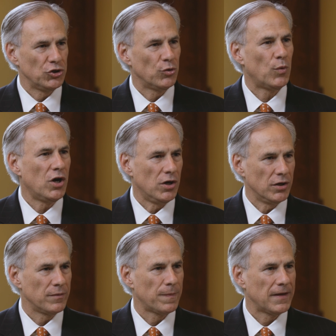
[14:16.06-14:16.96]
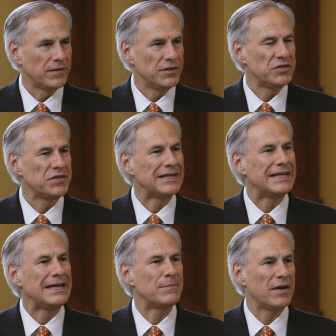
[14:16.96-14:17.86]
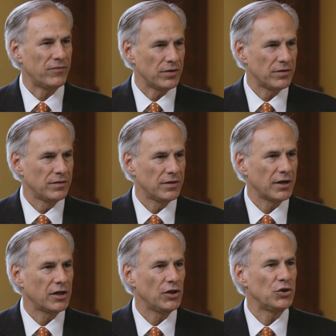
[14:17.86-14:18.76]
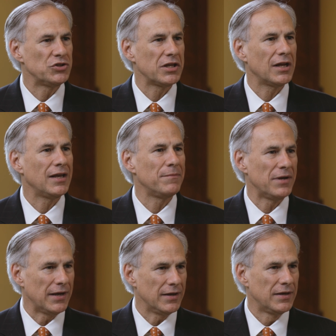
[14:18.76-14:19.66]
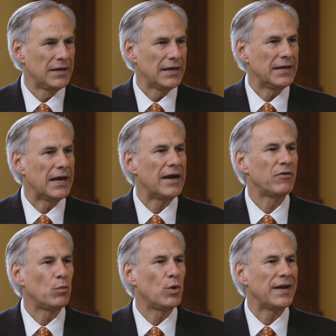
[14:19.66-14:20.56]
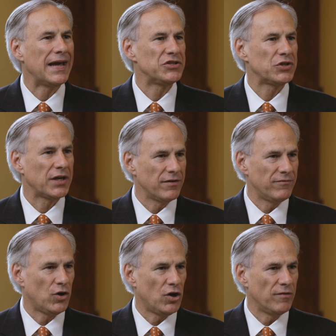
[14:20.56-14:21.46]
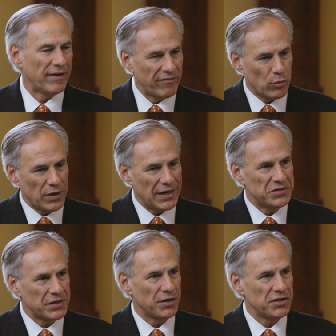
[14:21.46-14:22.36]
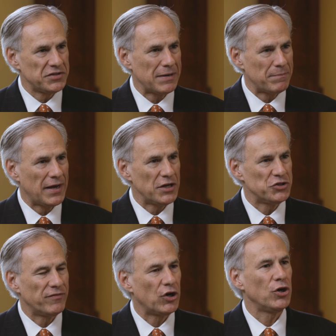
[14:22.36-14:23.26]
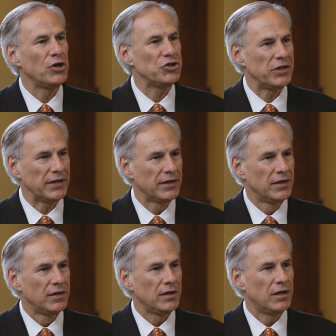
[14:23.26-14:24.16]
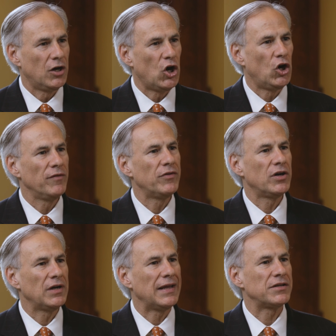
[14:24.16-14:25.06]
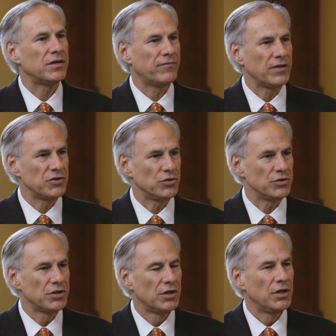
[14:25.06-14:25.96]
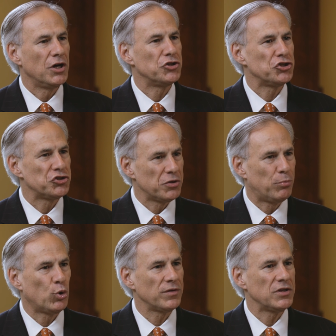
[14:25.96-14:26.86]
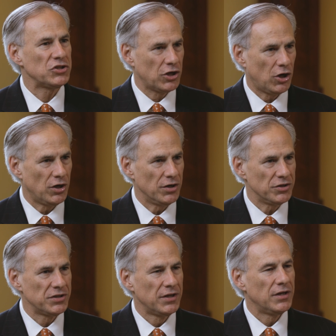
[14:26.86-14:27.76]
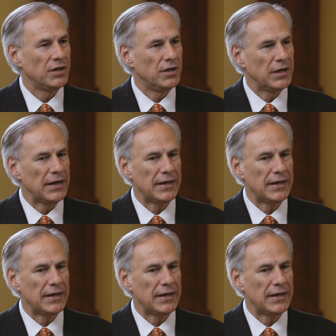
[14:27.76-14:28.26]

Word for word: you're wrong. This is a team effort that includes the alumni, and everyone has to get involved. Everyone has to get on the same page of urging uh, all of their elected officials uh, to support this cause. Uh,